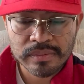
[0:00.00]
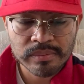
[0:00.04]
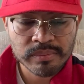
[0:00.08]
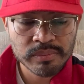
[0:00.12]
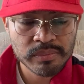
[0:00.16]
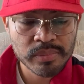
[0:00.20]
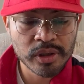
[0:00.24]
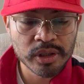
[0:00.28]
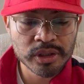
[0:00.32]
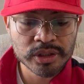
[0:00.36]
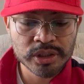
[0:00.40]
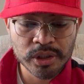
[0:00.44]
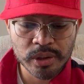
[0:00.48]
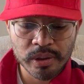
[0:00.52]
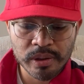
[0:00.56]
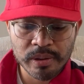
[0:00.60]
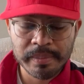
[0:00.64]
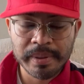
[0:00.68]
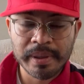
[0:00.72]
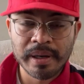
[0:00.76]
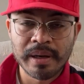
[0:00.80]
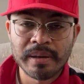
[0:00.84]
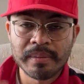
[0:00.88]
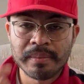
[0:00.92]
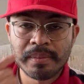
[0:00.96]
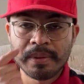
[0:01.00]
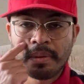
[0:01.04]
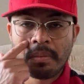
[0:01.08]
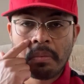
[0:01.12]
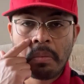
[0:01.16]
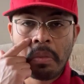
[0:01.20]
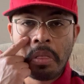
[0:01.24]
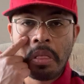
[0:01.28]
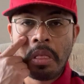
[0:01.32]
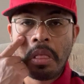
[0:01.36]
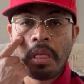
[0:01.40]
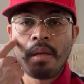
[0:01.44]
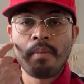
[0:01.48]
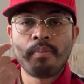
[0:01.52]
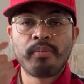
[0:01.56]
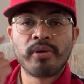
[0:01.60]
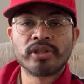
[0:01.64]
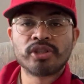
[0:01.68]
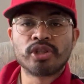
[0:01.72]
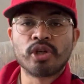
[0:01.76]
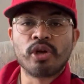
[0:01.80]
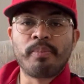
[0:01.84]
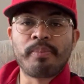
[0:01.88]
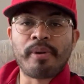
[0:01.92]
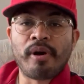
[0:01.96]
Personal empowerment.
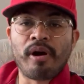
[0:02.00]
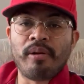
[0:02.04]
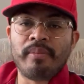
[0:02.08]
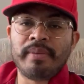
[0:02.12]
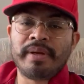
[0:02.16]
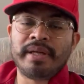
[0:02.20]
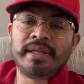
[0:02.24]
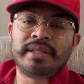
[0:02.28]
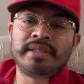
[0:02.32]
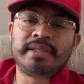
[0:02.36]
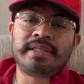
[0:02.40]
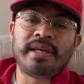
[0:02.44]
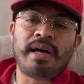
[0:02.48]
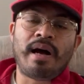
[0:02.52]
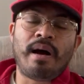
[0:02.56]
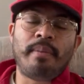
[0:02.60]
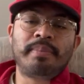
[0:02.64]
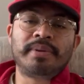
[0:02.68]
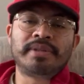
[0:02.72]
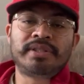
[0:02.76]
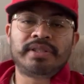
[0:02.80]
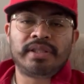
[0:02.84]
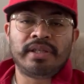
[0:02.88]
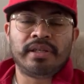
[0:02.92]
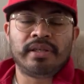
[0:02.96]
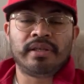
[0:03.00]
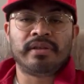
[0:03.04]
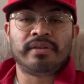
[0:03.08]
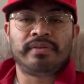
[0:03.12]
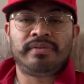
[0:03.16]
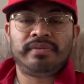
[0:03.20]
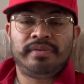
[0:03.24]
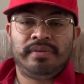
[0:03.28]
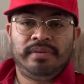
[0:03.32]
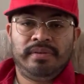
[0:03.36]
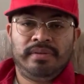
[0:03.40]
Personal empowerment is the opposite of